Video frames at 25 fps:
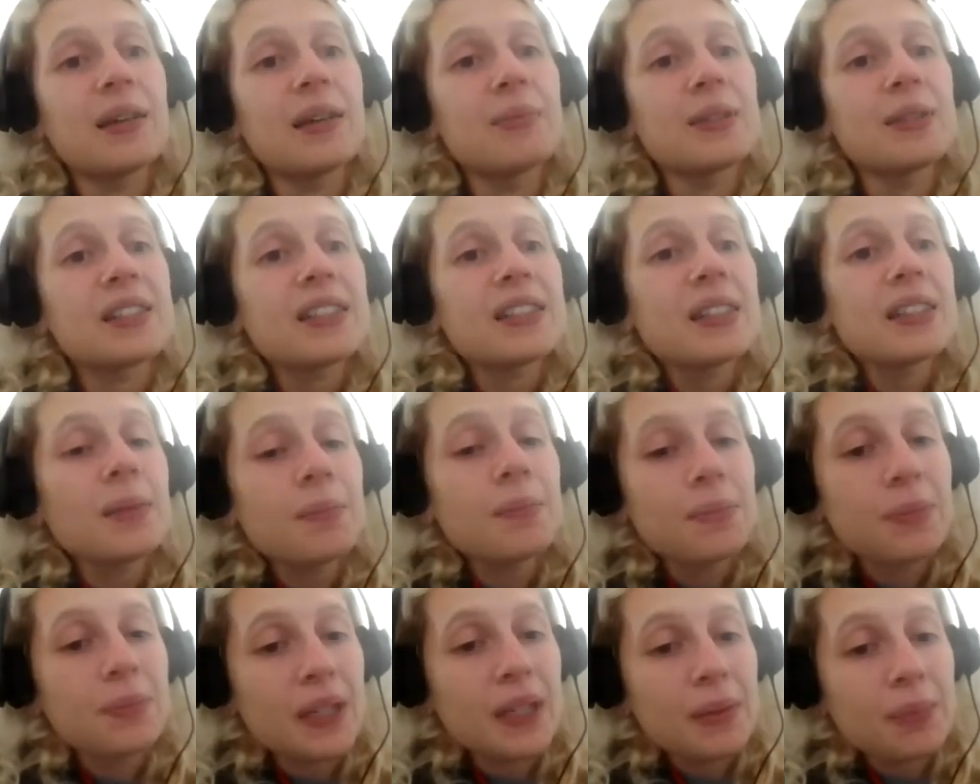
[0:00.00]
Some
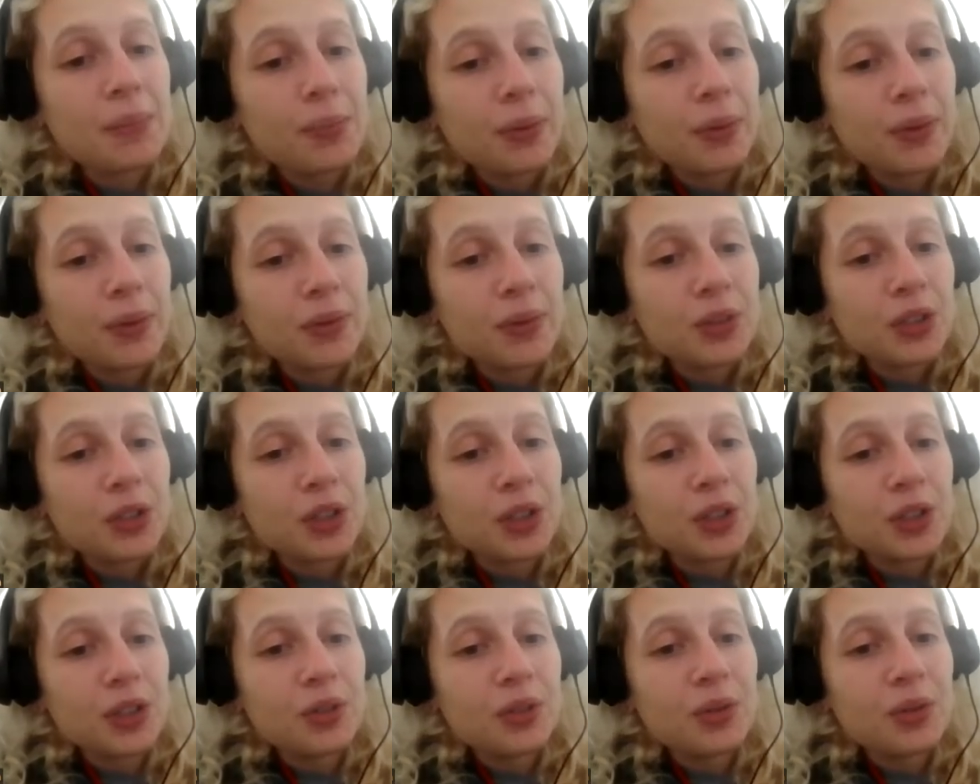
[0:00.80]
people
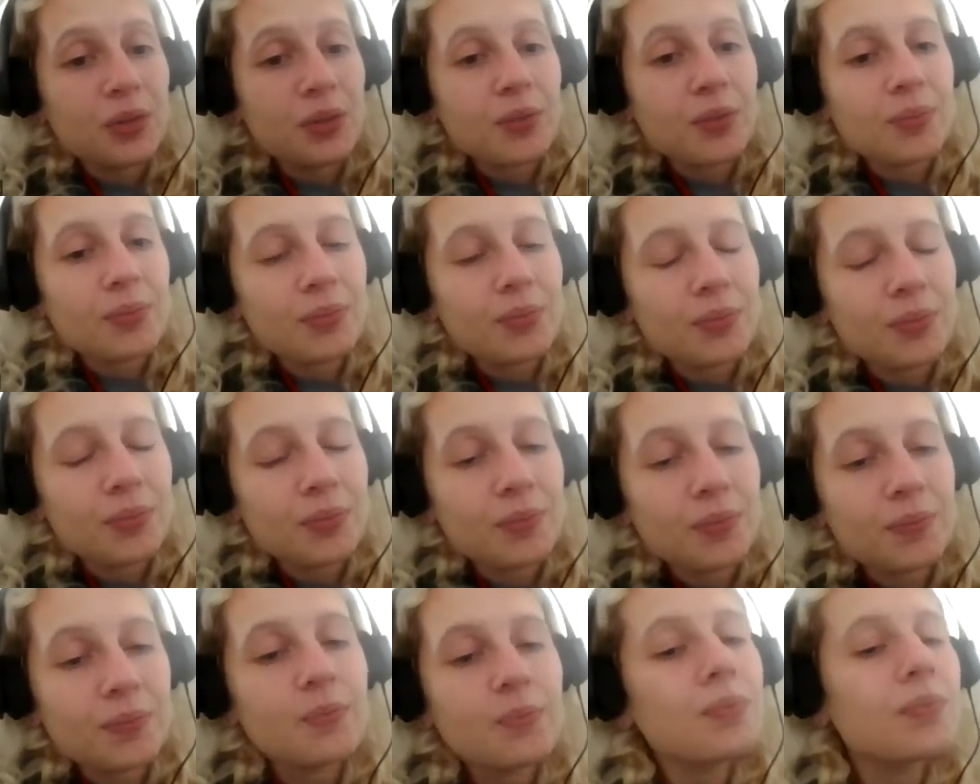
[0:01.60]
do
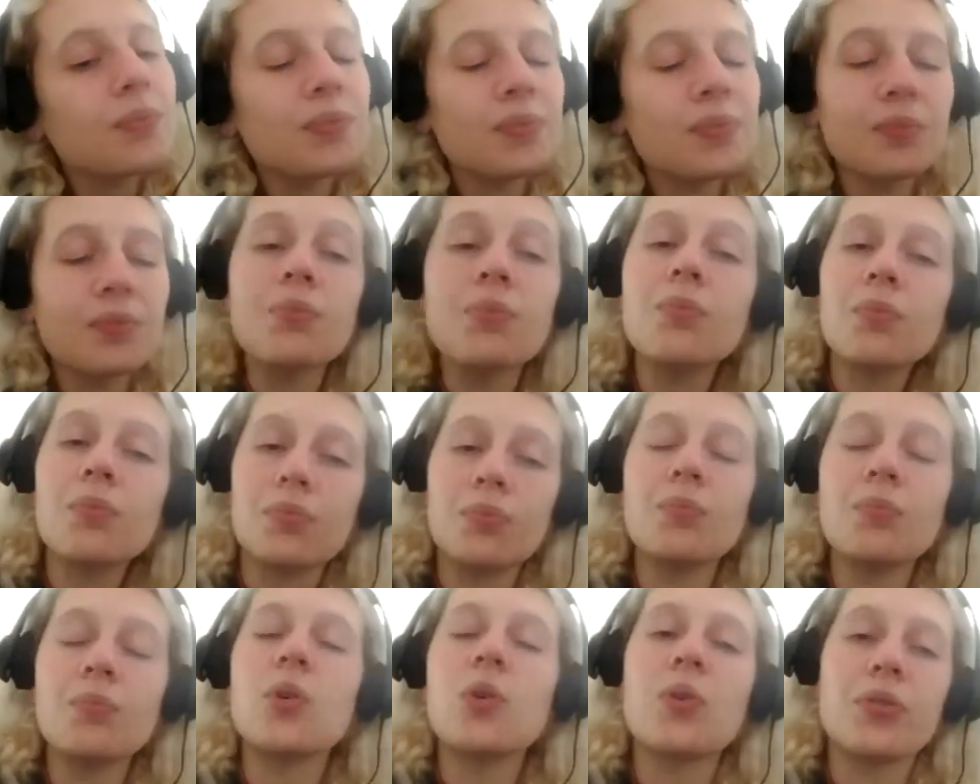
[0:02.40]

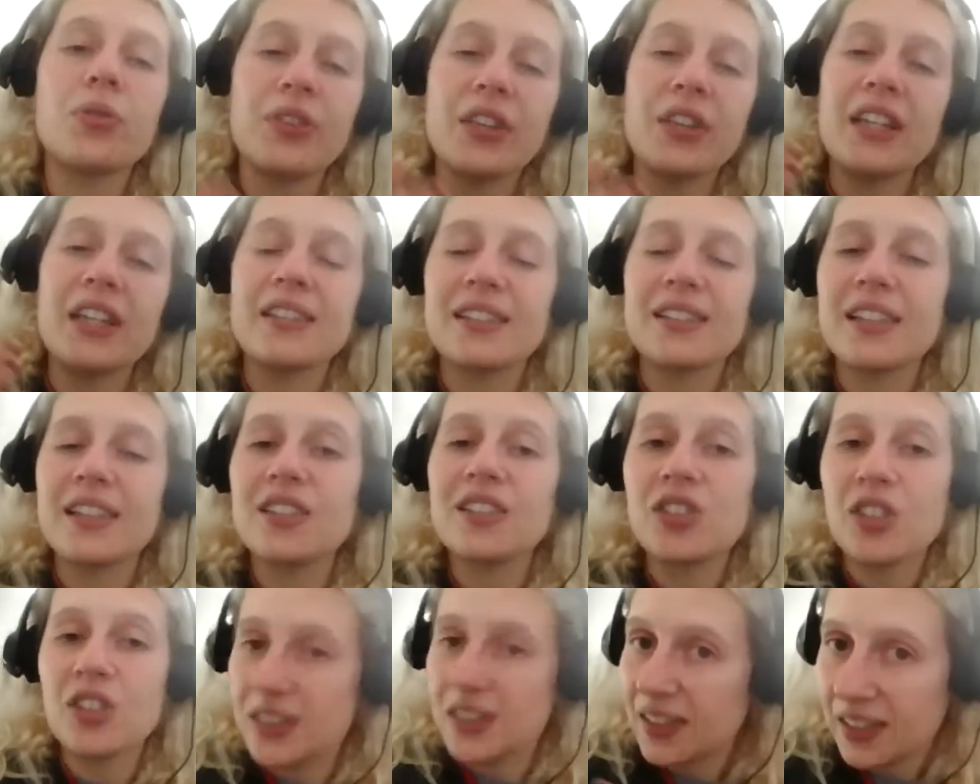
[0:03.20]
more things
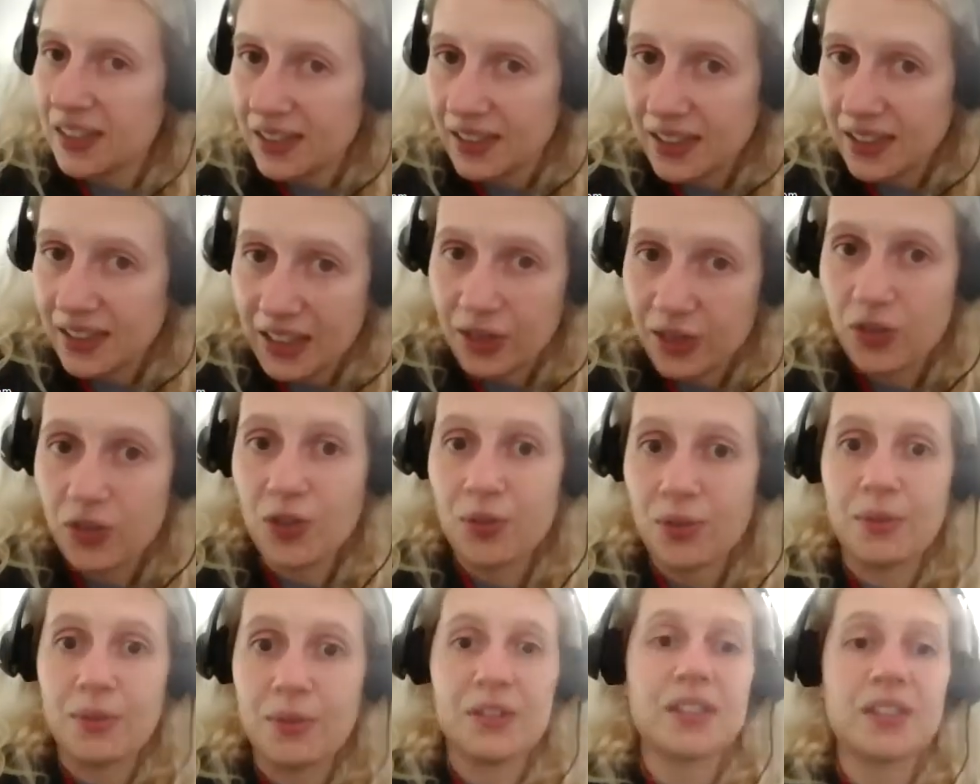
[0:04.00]
than just listening
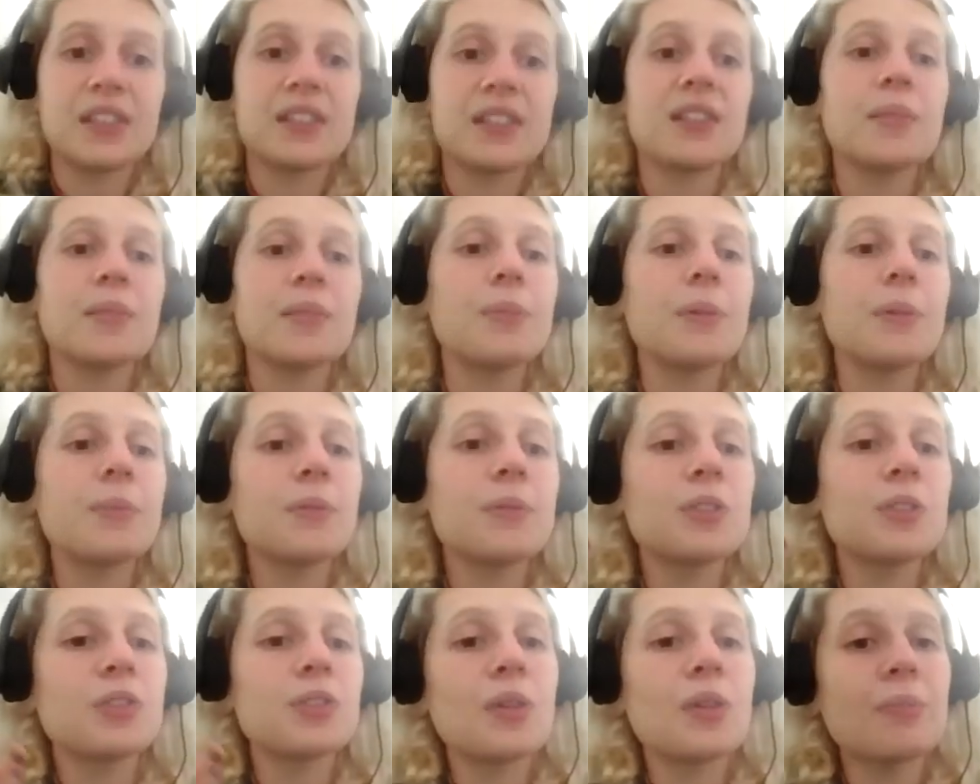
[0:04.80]
to music. Some people
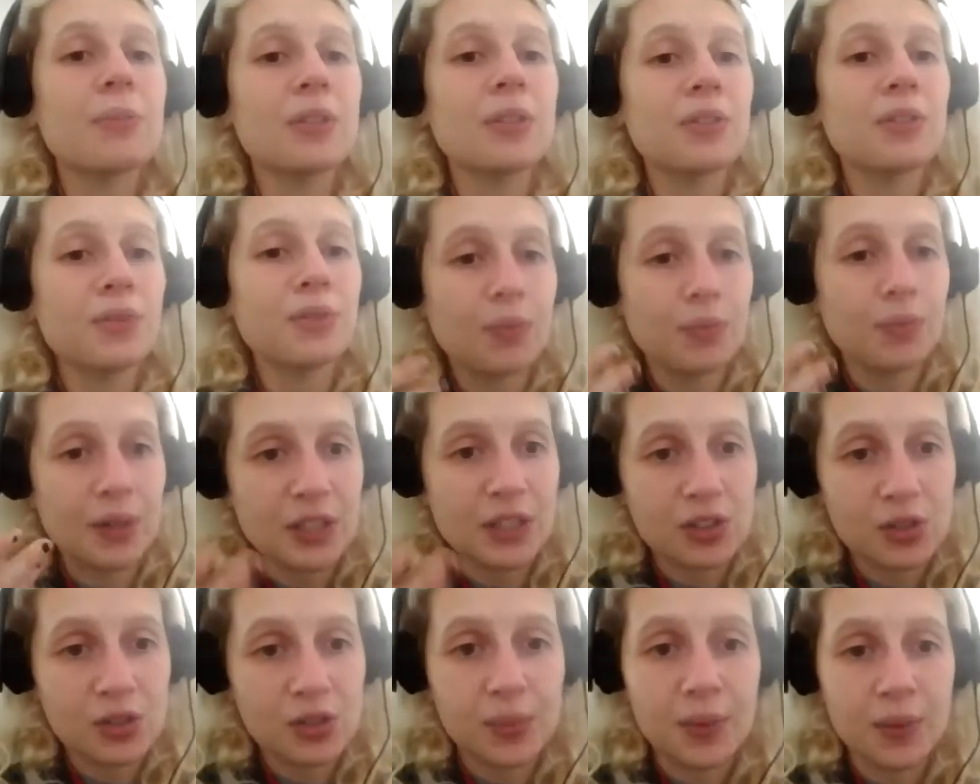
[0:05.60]
do a bit of a
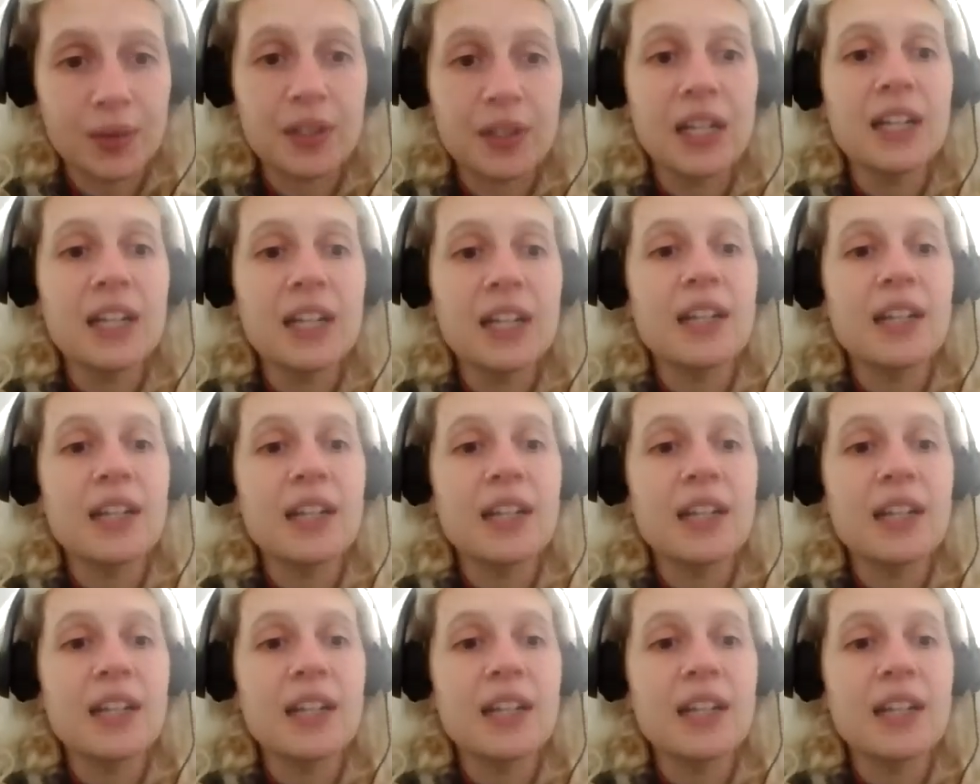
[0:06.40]
ritual,